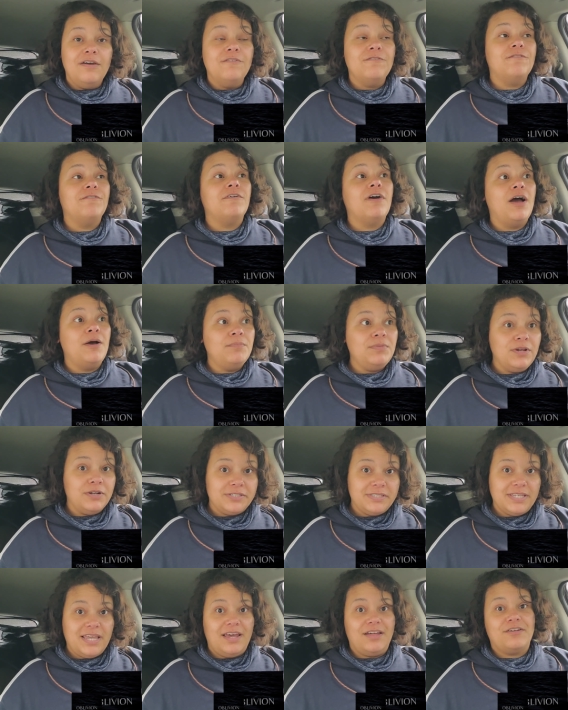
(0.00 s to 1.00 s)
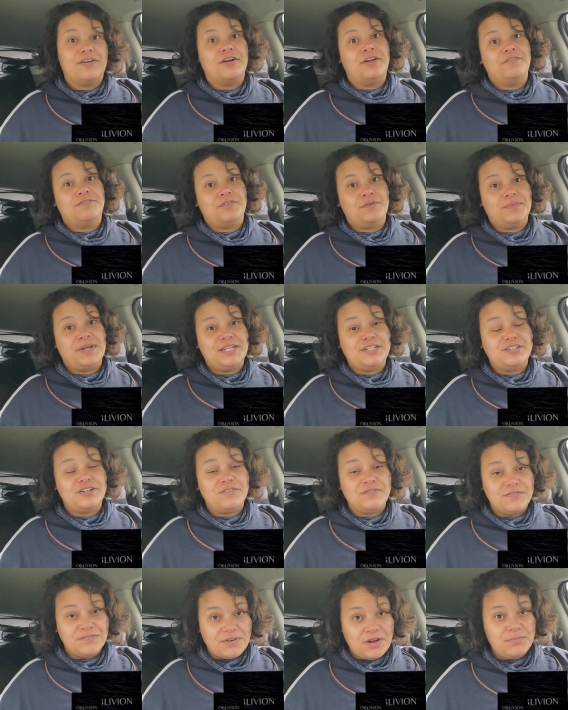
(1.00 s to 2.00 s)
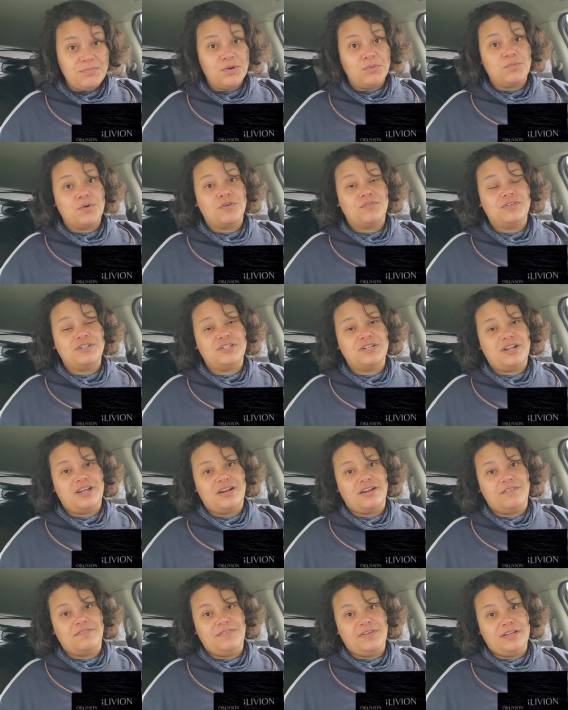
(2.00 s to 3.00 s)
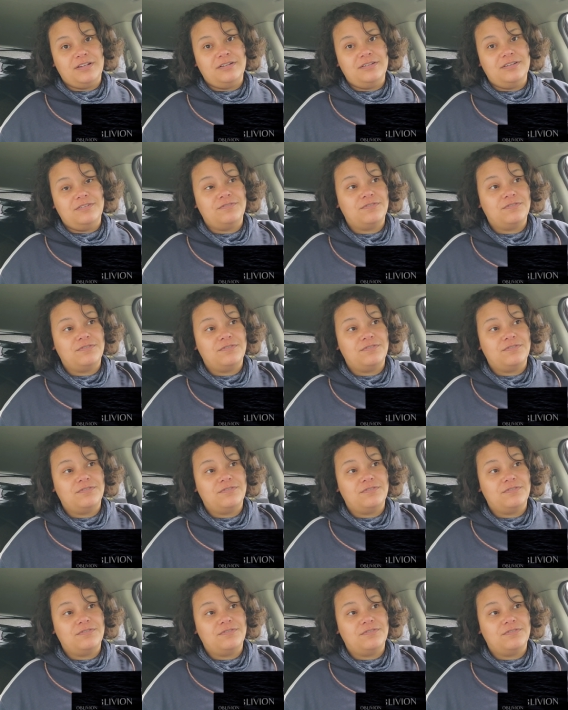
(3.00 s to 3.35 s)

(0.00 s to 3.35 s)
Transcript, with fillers: from their scalar information, from their morphogenetic field,